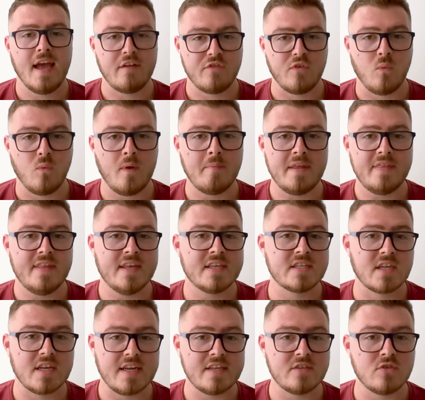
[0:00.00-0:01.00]
And for women, this
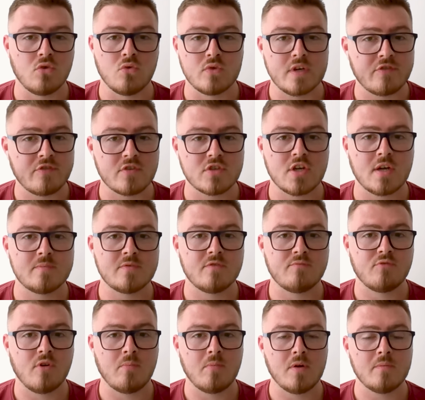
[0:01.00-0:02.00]
can lead to all different types of
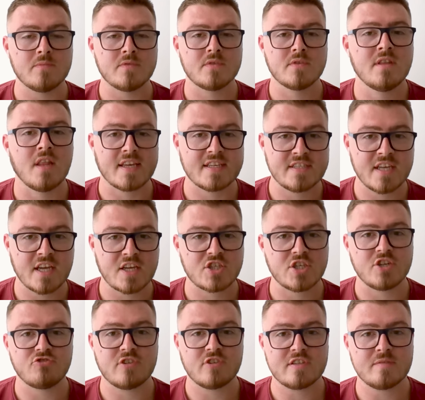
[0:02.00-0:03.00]
problems, like
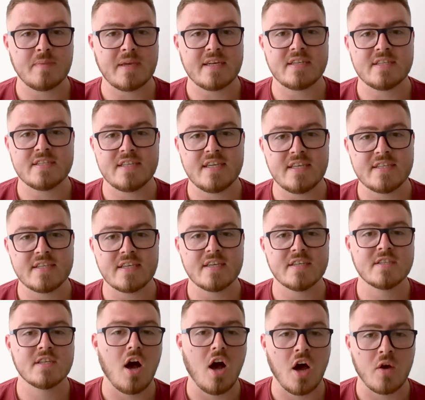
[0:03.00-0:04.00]
sexually transmitted
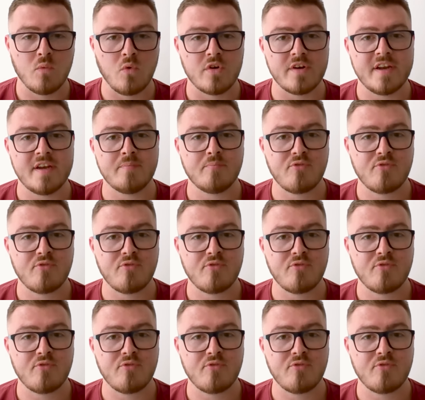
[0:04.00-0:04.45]
diseases, unwanted